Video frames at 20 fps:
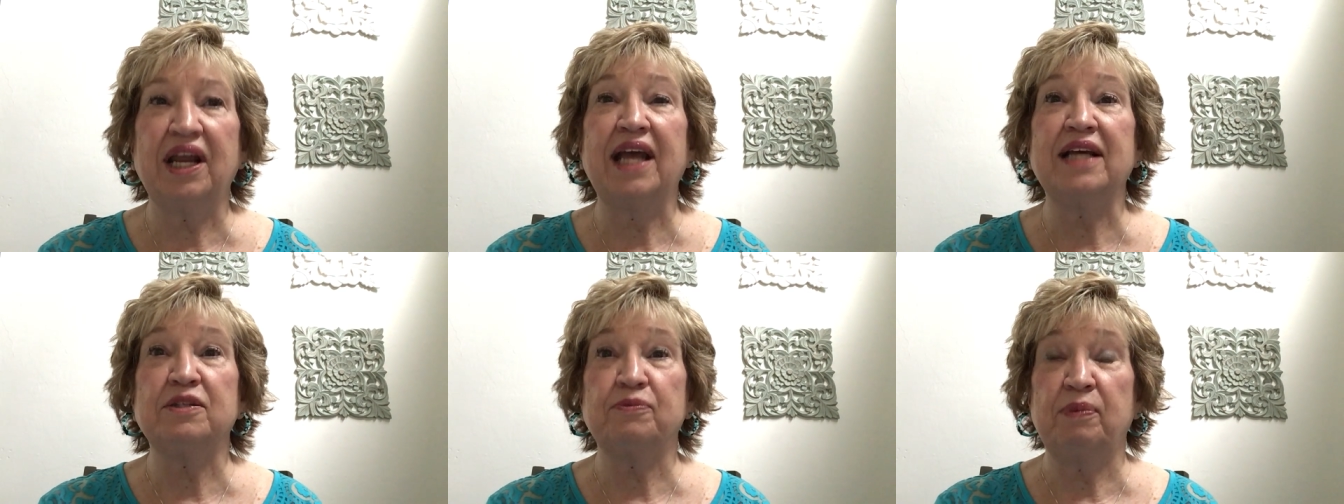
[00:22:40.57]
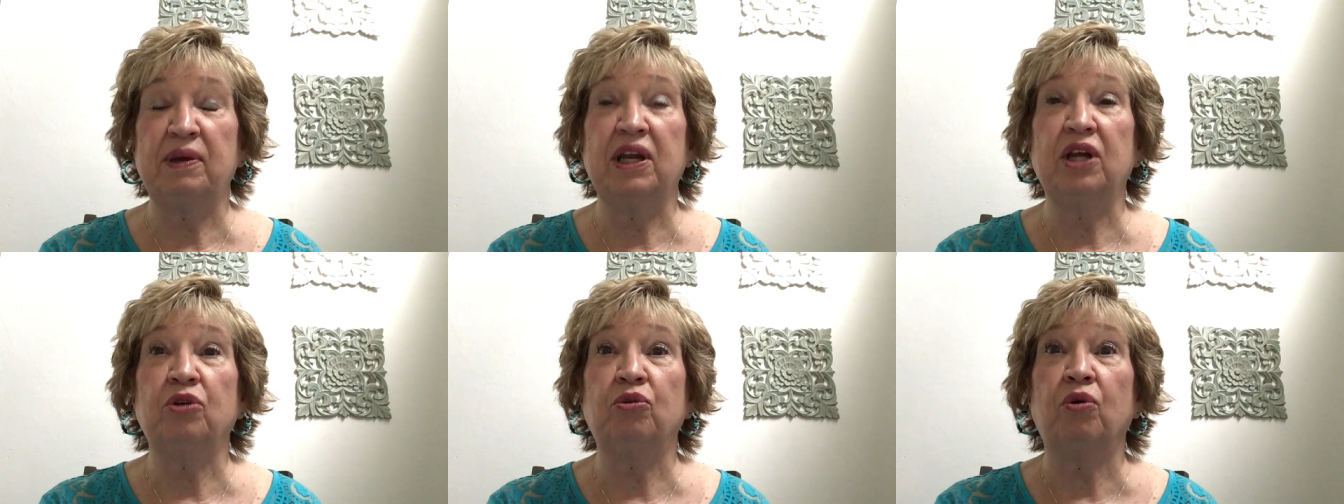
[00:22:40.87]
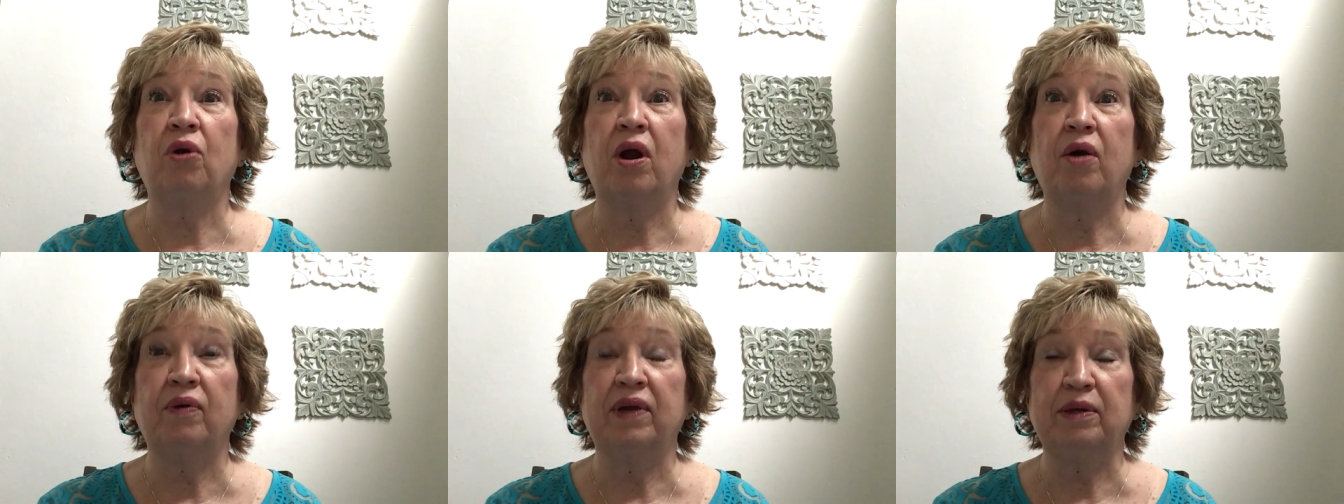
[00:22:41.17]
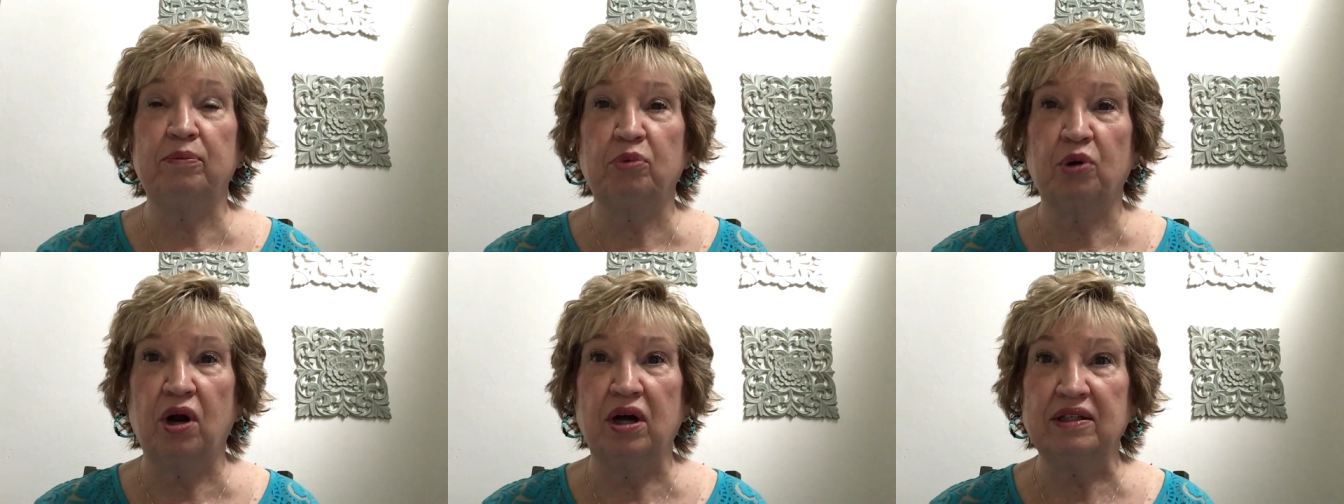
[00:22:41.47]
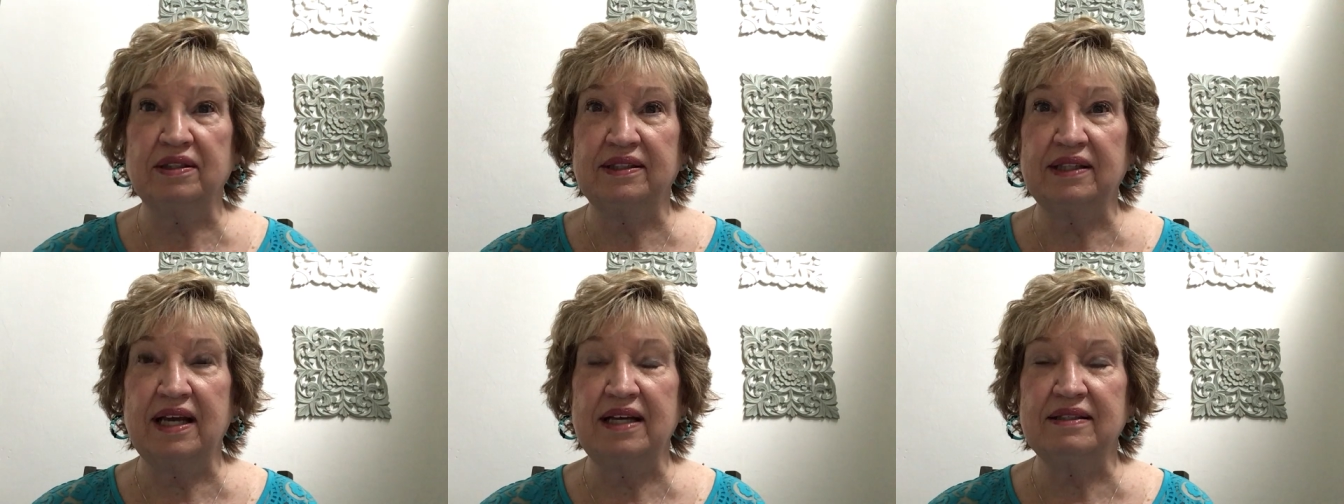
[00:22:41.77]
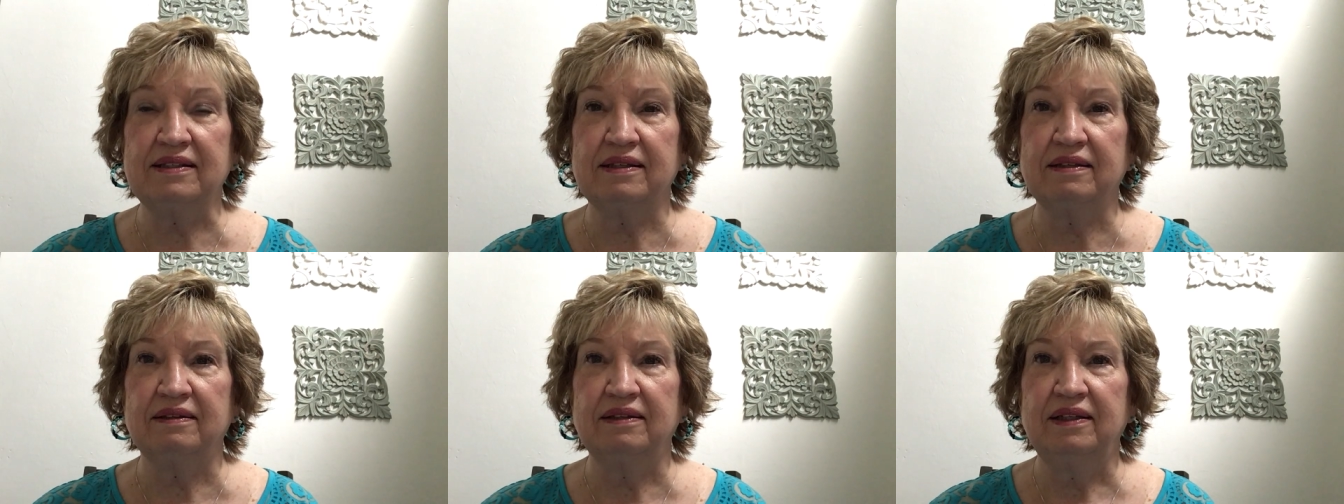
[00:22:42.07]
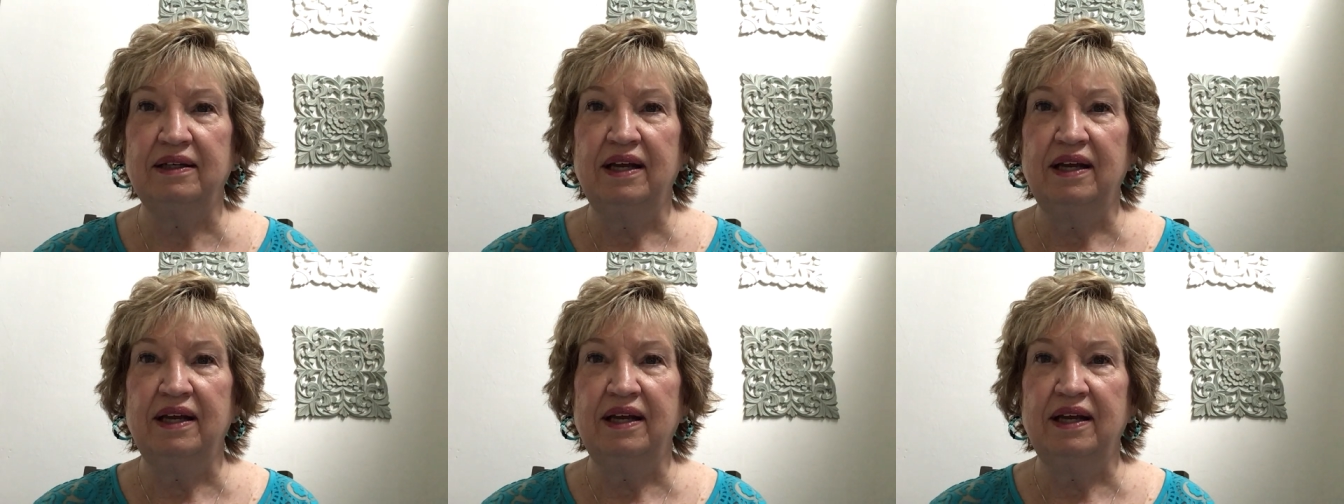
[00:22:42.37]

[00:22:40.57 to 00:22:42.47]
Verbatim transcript: has been a growing process.